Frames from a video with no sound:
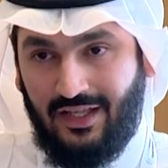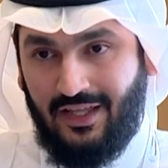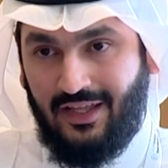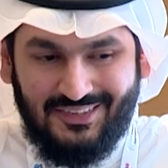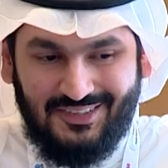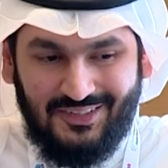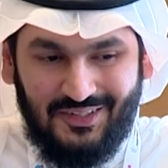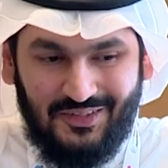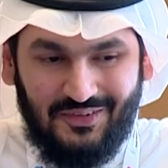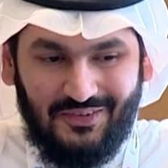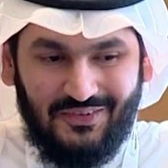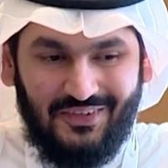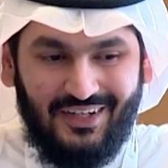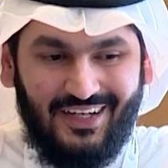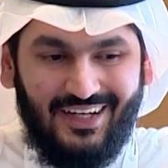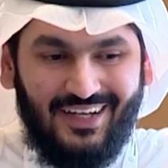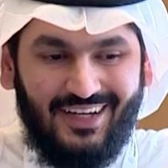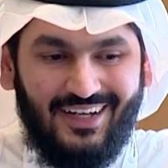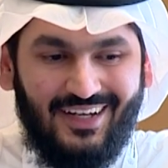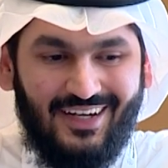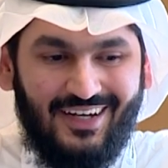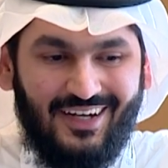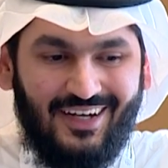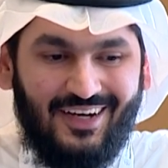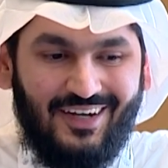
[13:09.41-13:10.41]
So
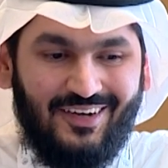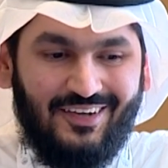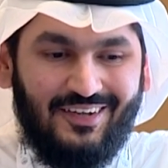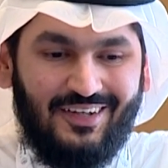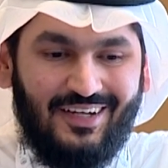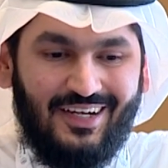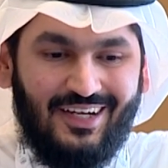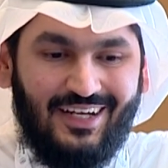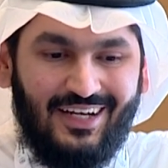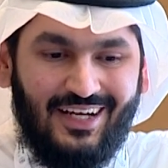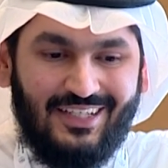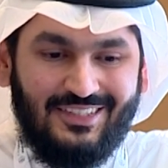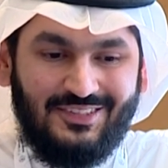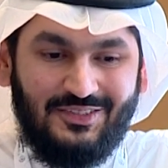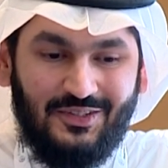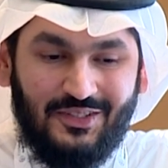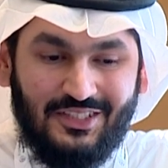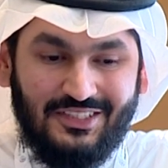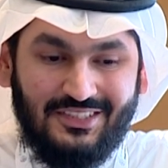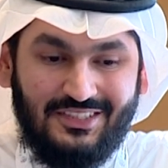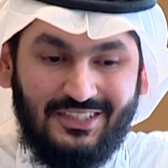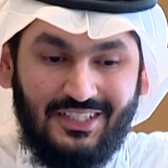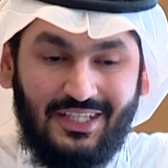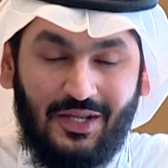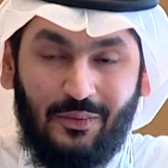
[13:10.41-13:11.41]
as you
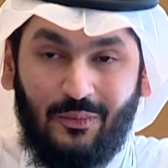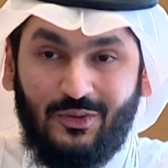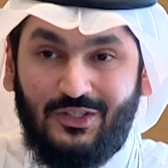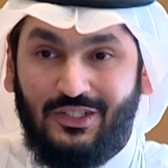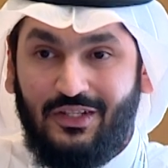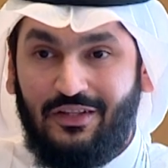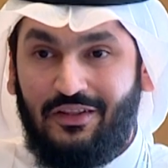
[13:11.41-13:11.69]
can see, there